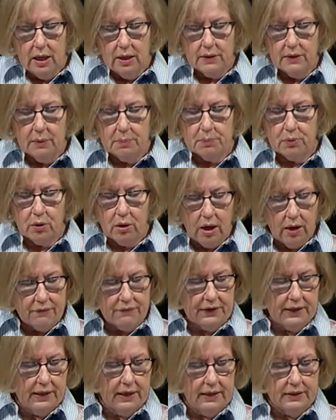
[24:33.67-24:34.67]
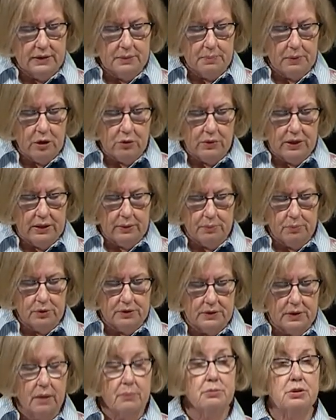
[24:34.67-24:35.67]
The prophet has spoken it
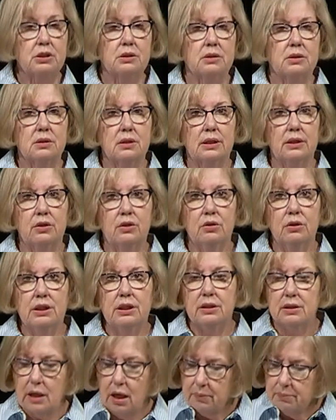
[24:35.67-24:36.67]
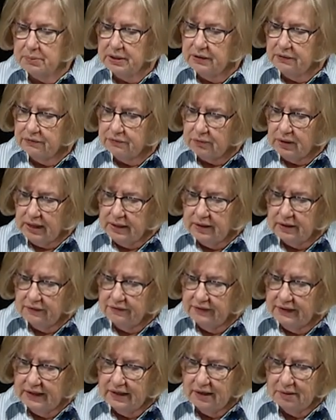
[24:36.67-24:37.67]
presumptuously. You need not be afraid
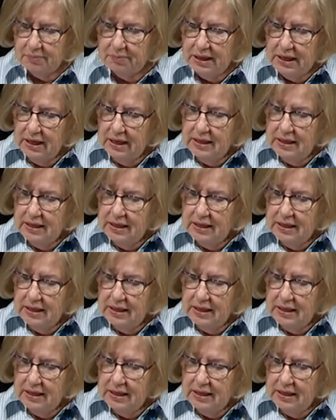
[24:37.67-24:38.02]
of him.